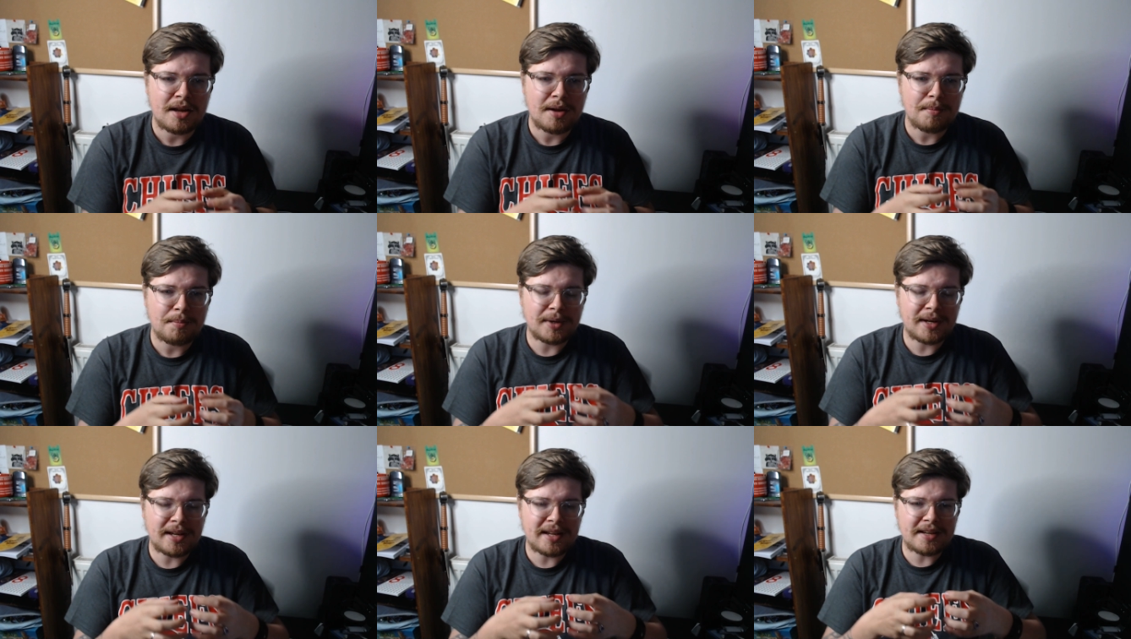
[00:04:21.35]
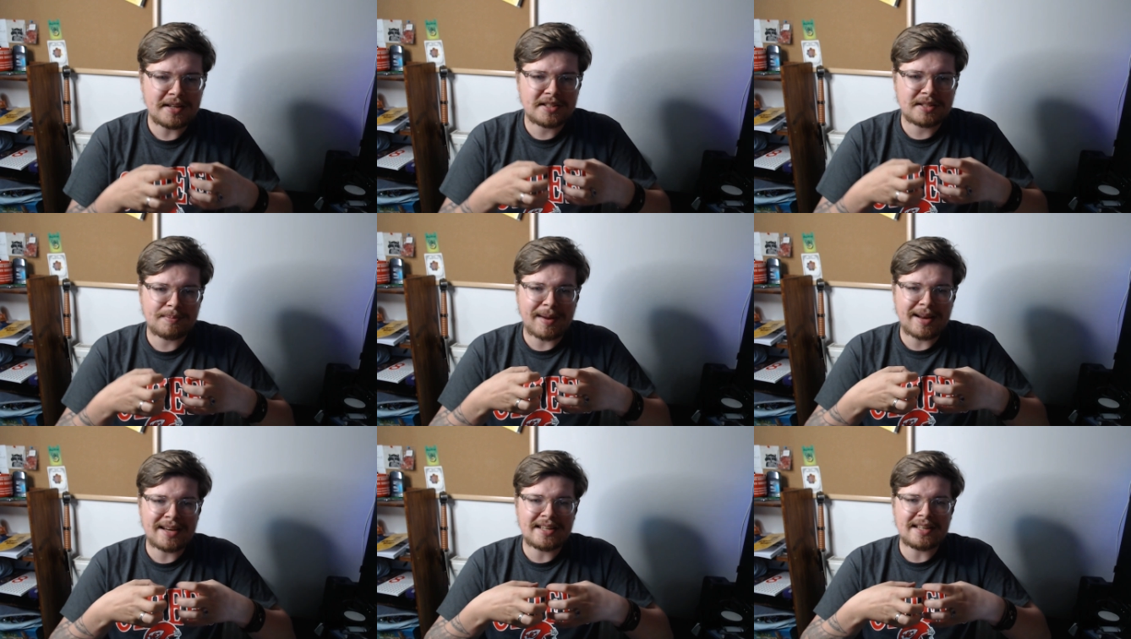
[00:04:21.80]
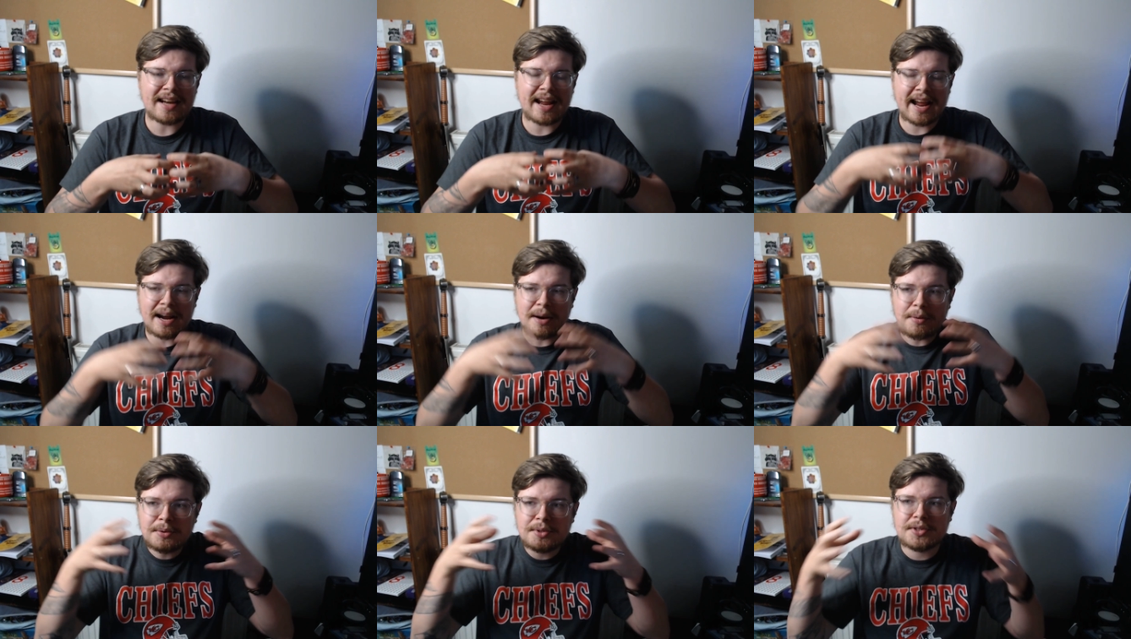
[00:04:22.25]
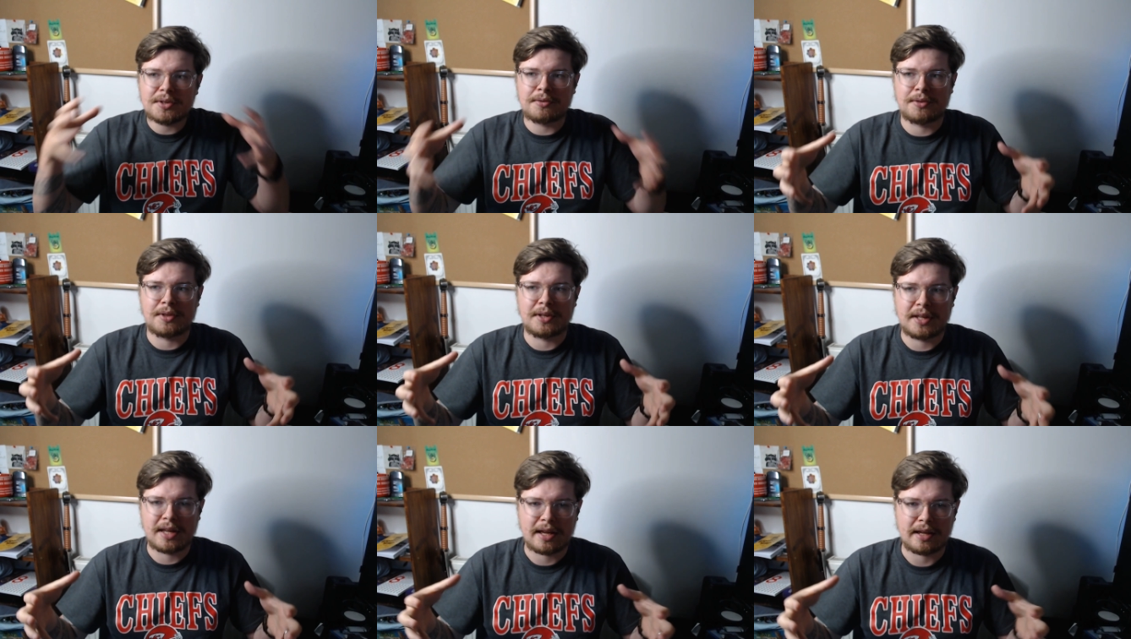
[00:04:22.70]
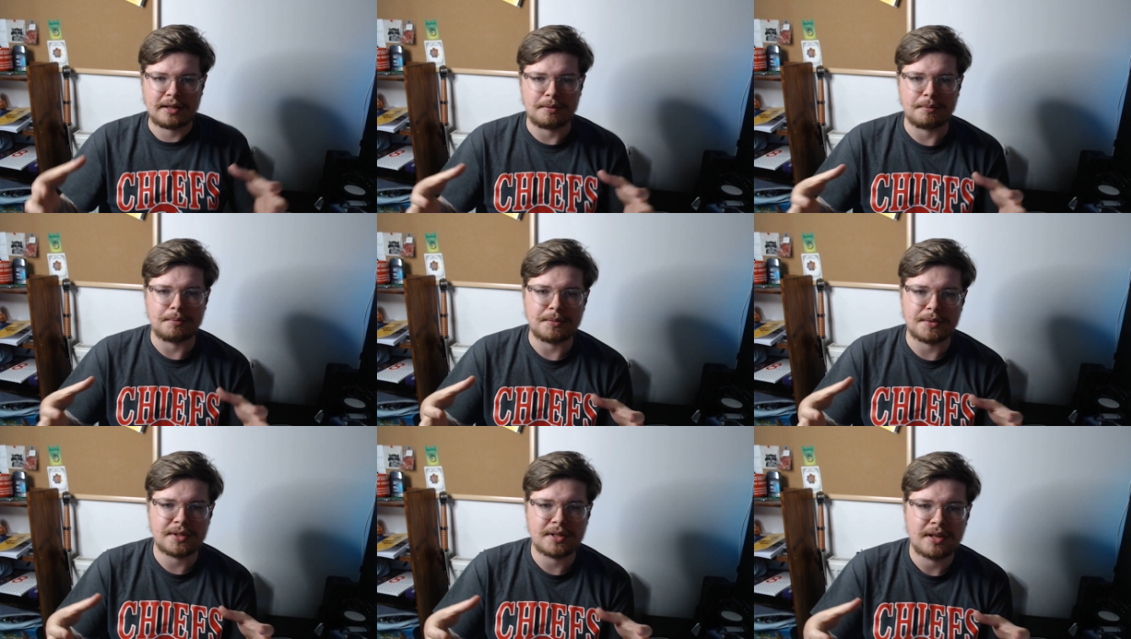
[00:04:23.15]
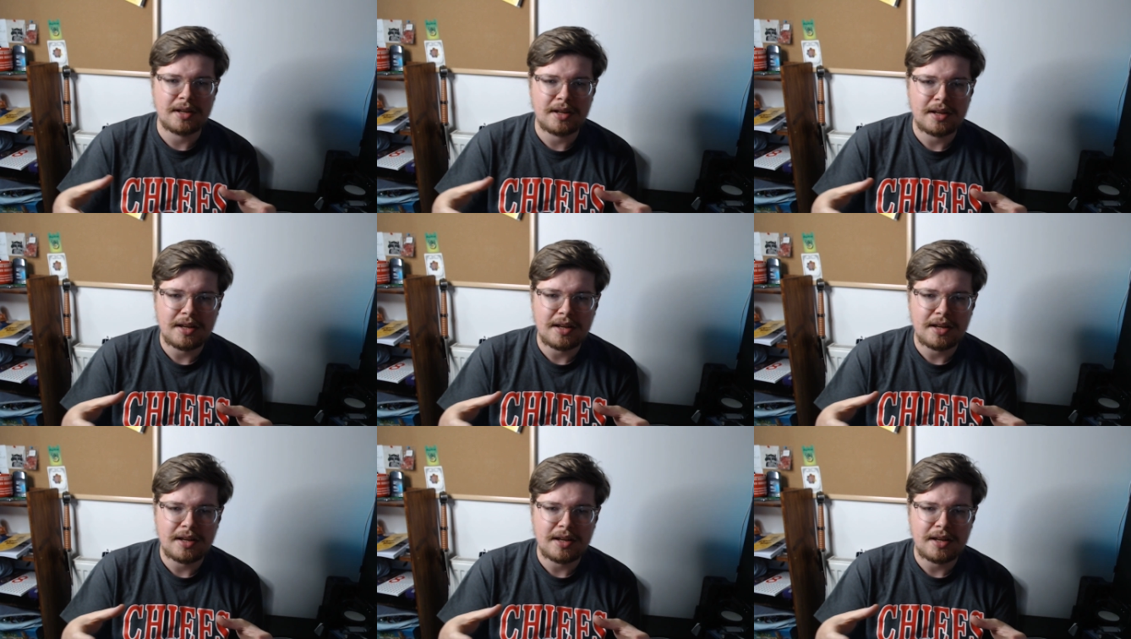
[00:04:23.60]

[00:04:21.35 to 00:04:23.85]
but it expanded out of the games